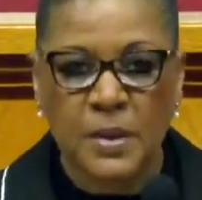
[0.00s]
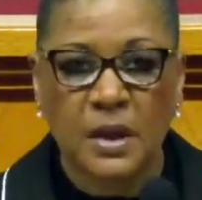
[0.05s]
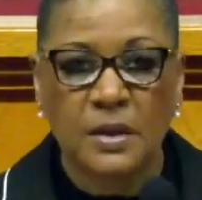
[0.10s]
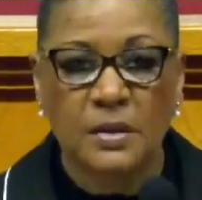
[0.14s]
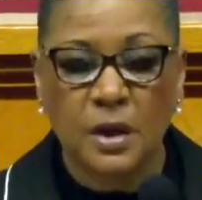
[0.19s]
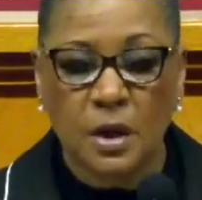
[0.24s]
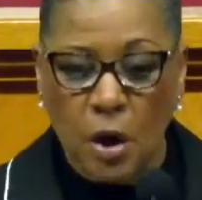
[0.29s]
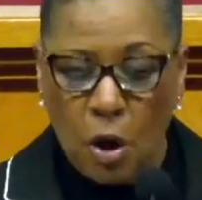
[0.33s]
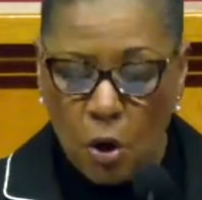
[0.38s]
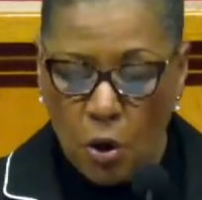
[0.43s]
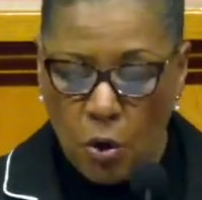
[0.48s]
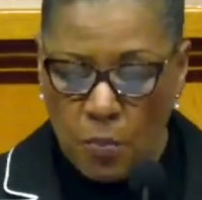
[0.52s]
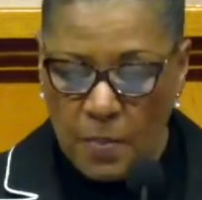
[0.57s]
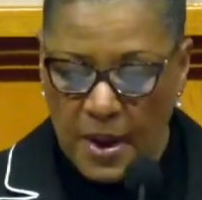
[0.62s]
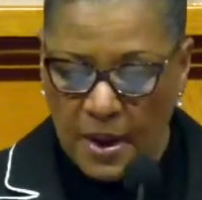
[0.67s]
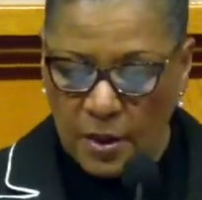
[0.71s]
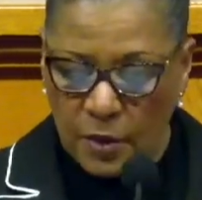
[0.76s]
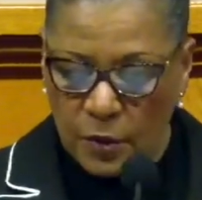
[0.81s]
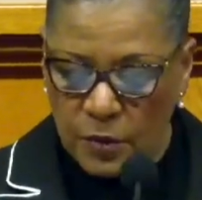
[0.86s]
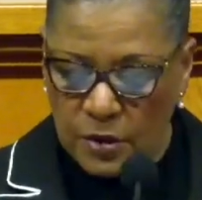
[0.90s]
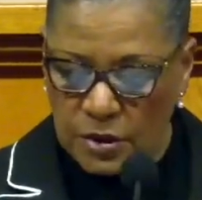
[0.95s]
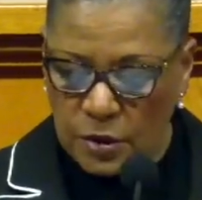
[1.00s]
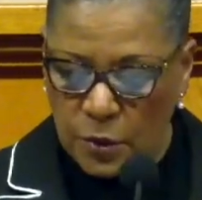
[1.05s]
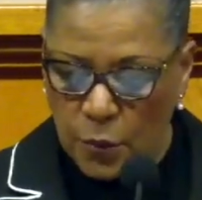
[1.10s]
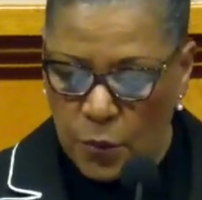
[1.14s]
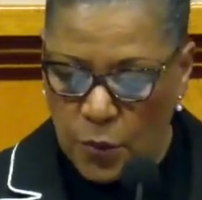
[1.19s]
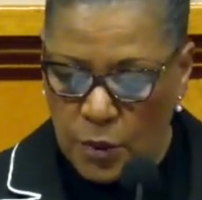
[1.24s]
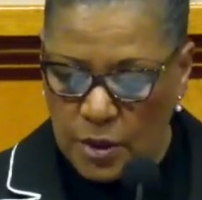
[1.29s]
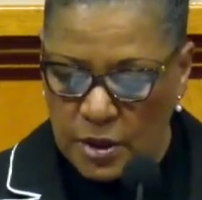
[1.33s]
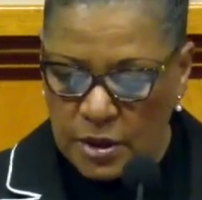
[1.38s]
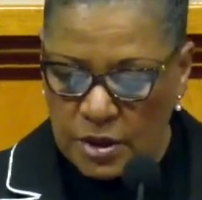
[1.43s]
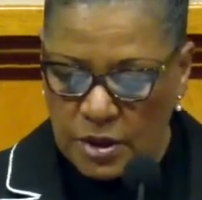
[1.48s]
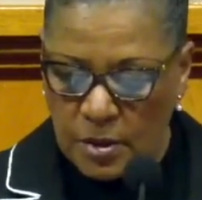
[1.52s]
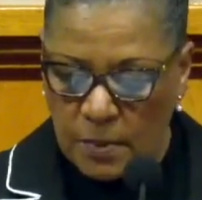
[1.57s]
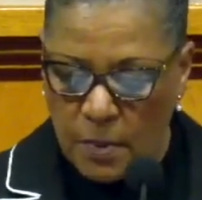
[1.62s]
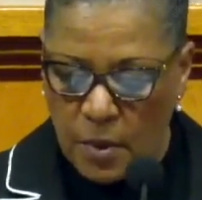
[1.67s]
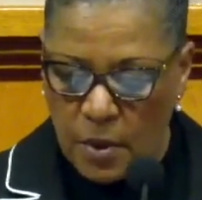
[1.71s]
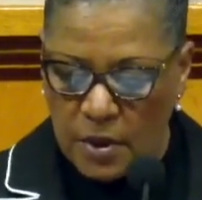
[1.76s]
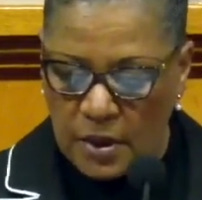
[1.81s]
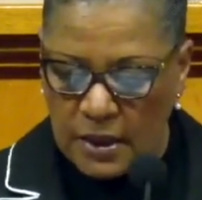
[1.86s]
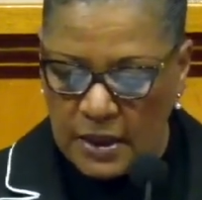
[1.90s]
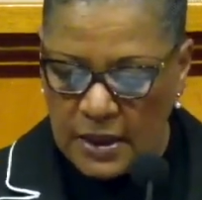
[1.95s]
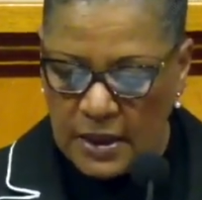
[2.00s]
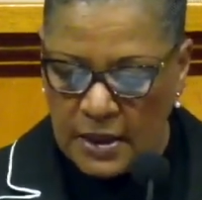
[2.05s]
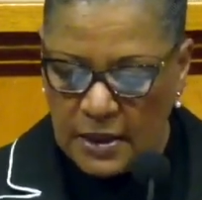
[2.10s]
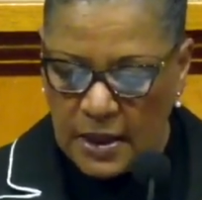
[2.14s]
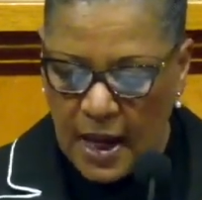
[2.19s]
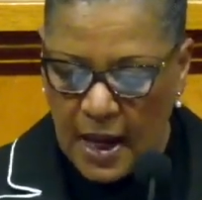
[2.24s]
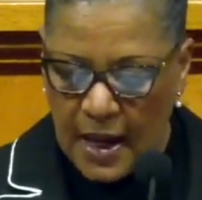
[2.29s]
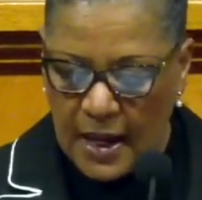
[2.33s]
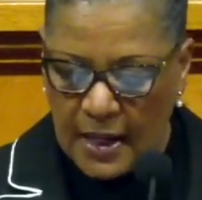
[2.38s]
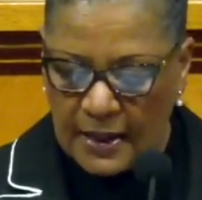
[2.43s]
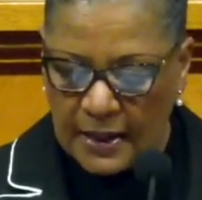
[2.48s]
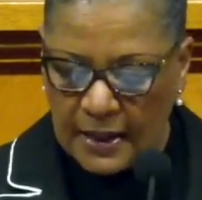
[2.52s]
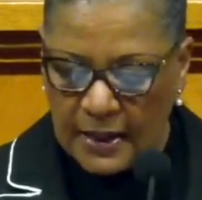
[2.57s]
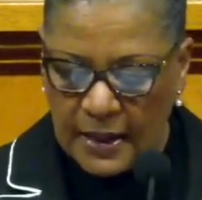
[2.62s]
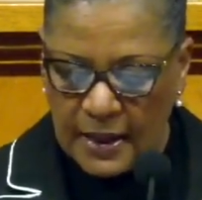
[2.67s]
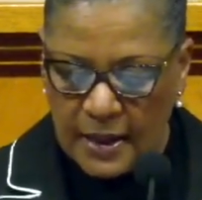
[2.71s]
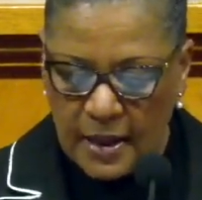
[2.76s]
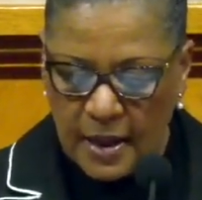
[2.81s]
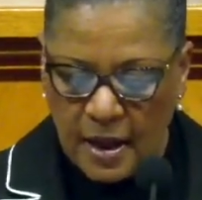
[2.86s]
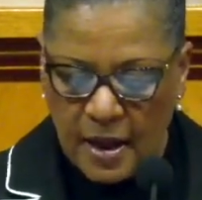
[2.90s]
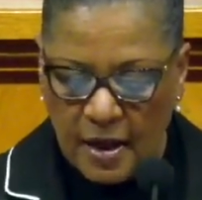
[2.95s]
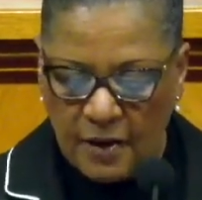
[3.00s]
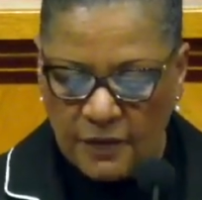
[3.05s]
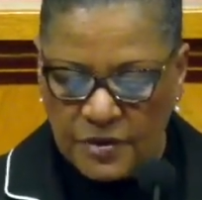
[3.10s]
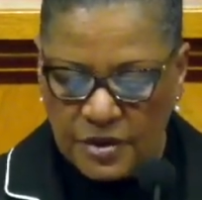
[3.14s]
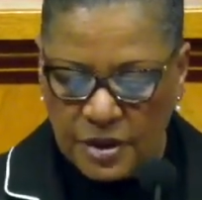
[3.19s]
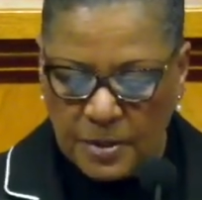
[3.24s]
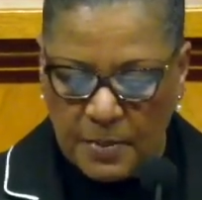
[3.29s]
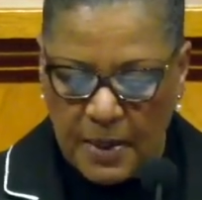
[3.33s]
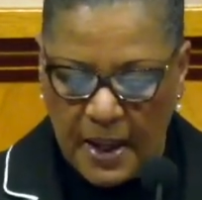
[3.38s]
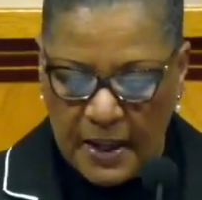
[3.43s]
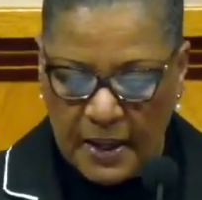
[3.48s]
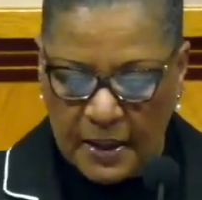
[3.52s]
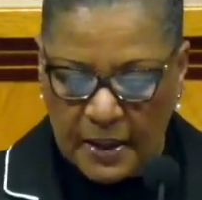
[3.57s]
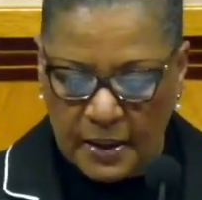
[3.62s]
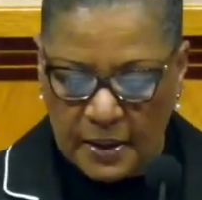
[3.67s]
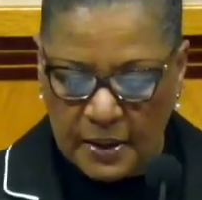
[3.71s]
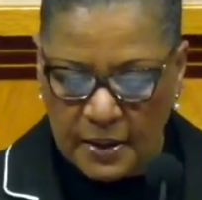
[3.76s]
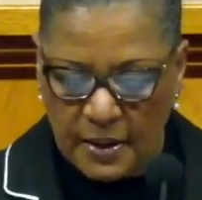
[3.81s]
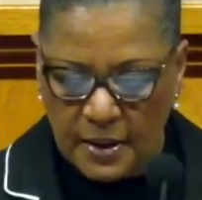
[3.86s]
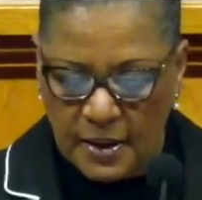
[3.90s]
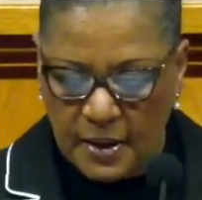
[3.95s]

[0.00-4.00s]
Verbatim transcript: The gold medal was awarded to Merlene Ottey of Jamaica,